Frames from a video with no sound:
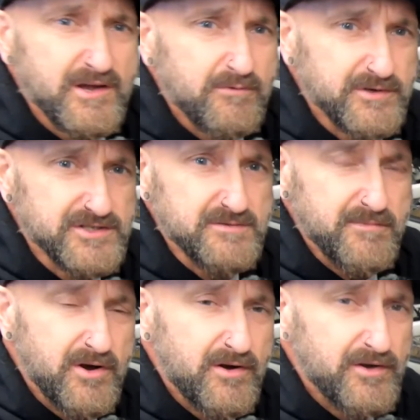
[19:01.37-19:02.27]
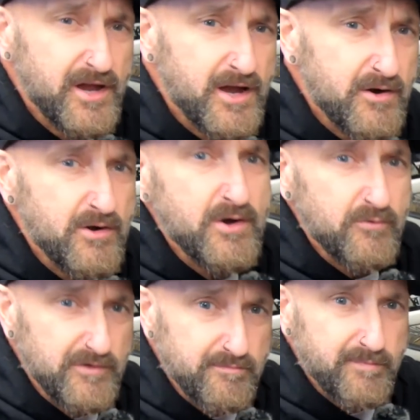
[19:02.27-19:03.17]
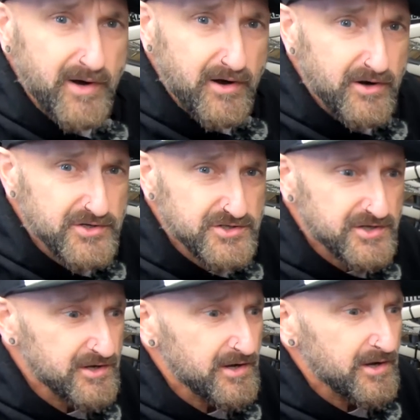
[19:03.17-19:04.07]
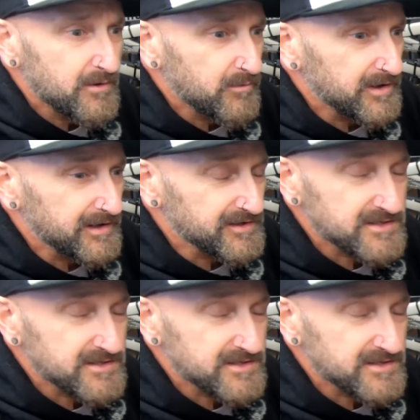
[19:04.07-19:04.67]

with Shimano, with Bosch, with